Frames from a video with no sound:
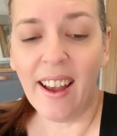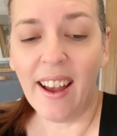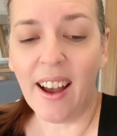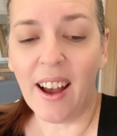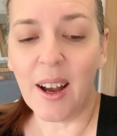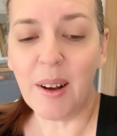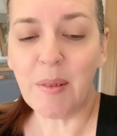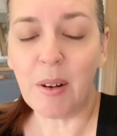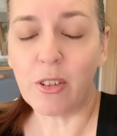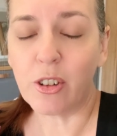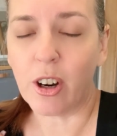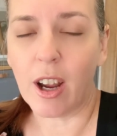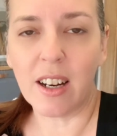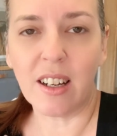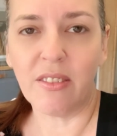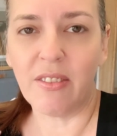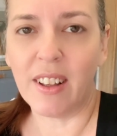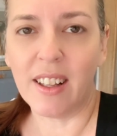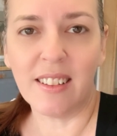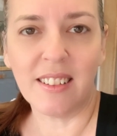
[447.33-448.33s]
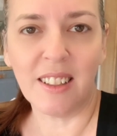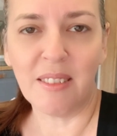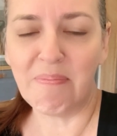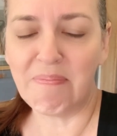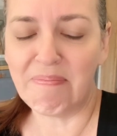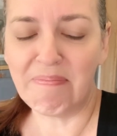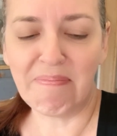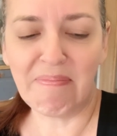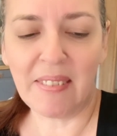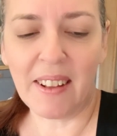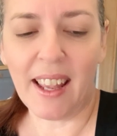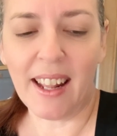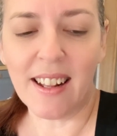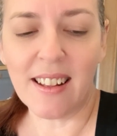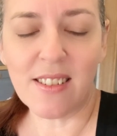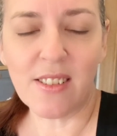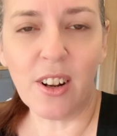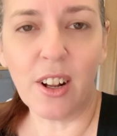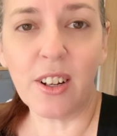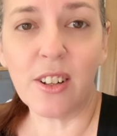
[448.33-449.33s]
I've tried to fix it and
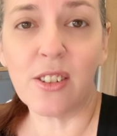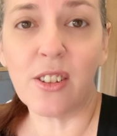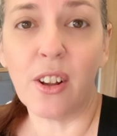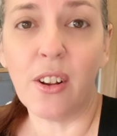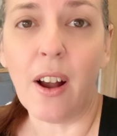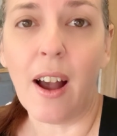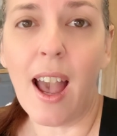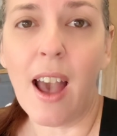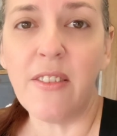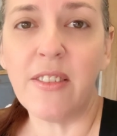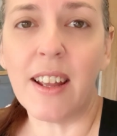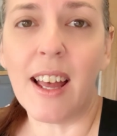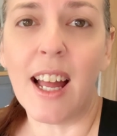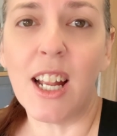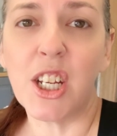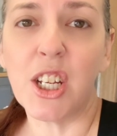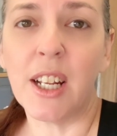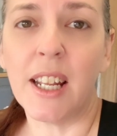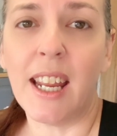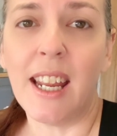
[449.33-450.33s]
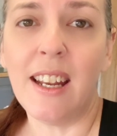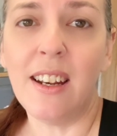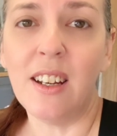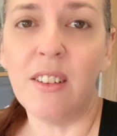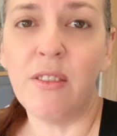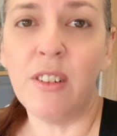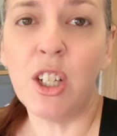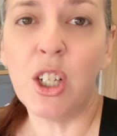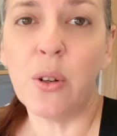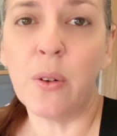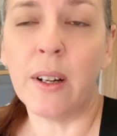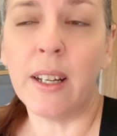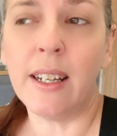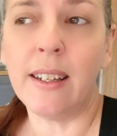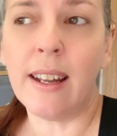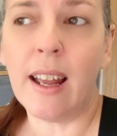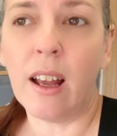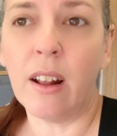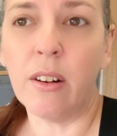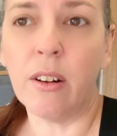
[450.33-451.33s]
it's not, so I have to actually individually
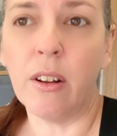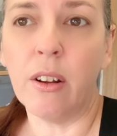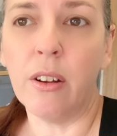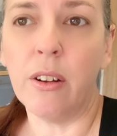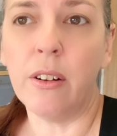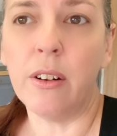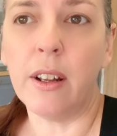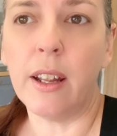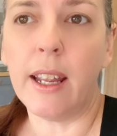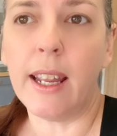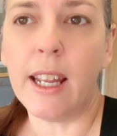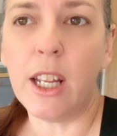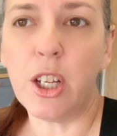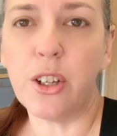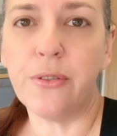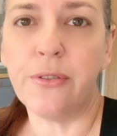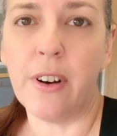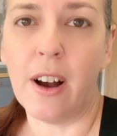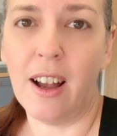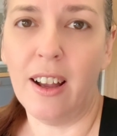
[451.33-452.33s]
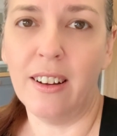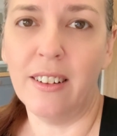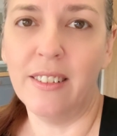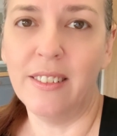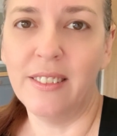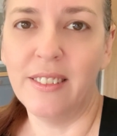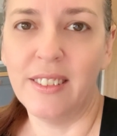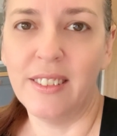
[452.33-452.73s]
download each file.